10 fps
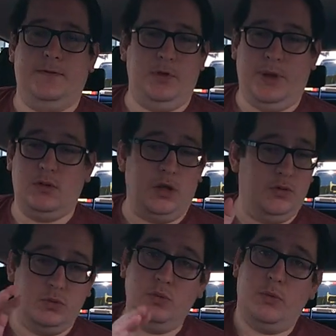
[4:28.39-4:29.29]
If your pedal
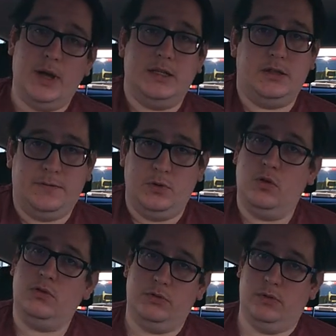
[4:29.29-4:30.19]
goes all the way to the
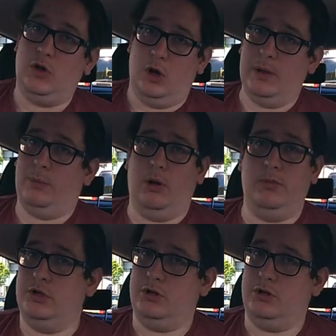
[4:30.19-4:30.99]
floor, you've got a big problem.